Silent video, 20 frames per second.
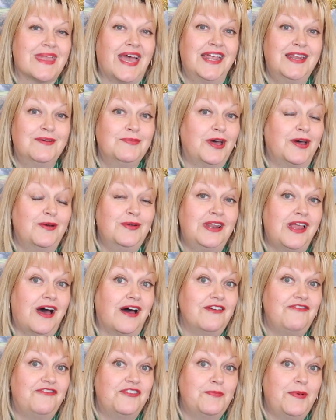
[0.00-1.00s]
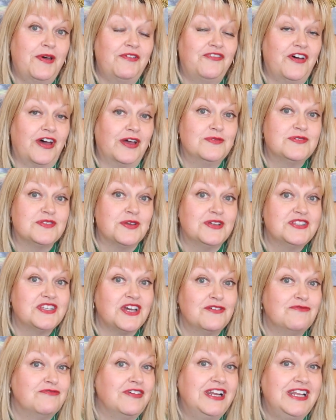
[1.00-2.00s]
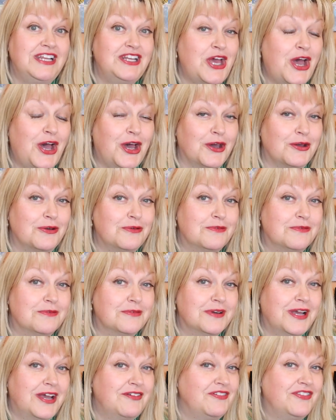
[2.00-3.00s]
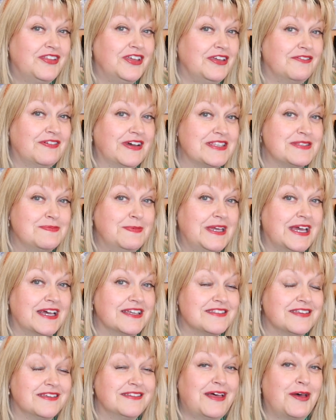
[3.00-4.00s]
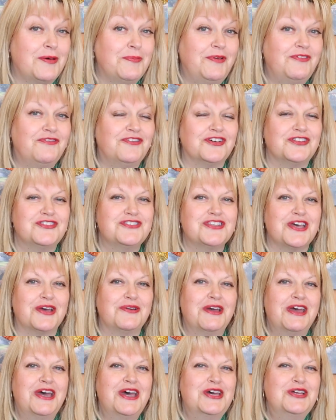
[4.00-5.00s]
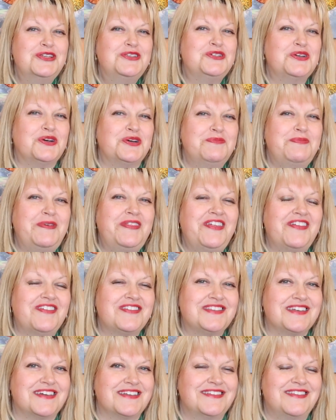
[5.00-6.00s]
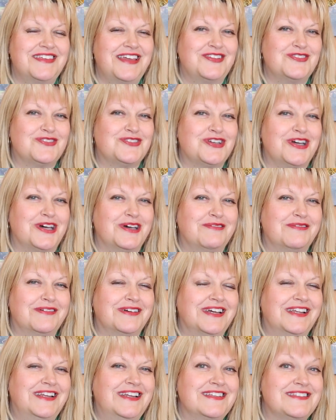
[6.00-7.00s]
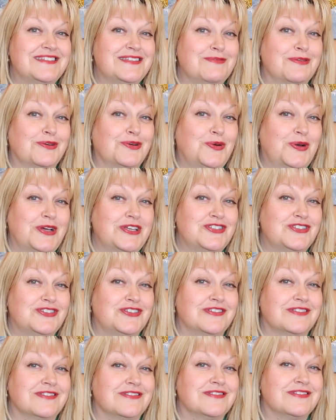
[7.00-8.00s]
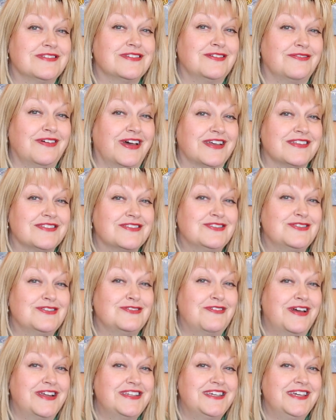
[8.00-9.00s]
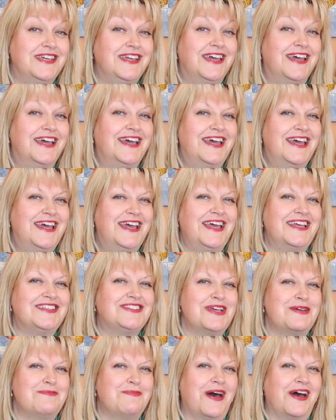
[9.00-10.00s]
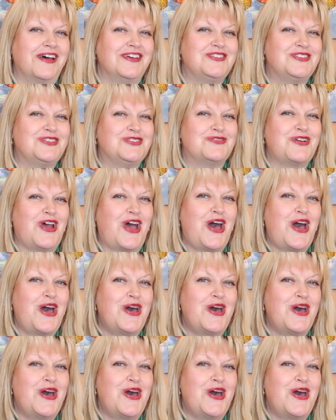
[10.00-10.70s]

And I'm going live from my phone, so I don't really know everything you've asked me yet, so that'll be fun. So join me the other side of the intro and let's see what questions you've asked. You ready? Hit it, maestro!